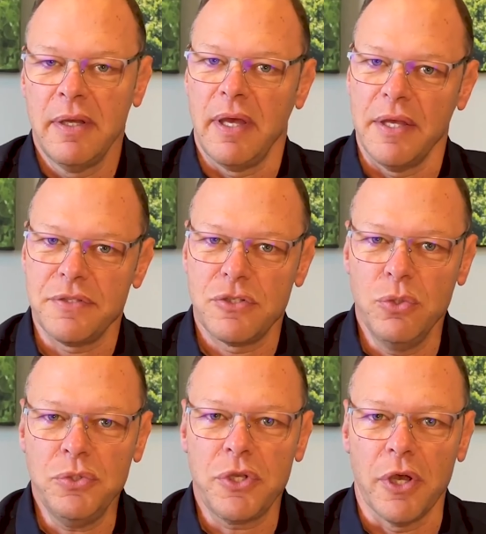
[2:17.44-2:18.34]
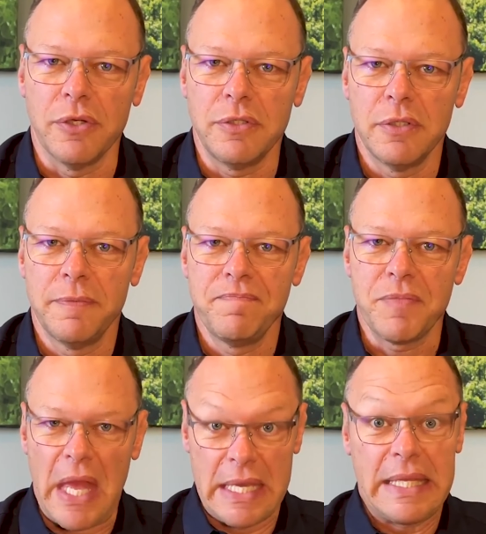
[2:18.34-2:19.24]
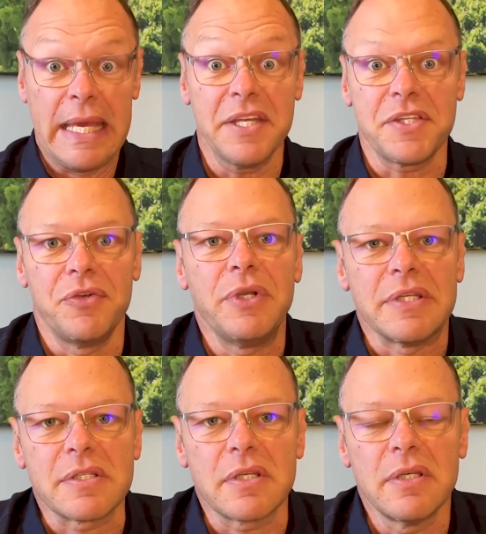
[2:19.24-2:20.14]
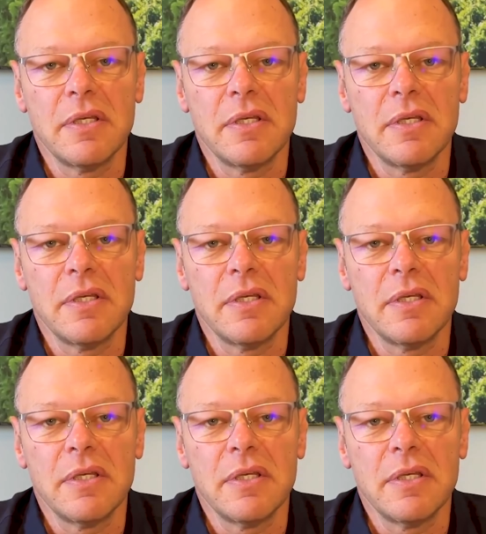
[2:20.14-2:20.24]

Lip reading: has the source code. And here's the risk.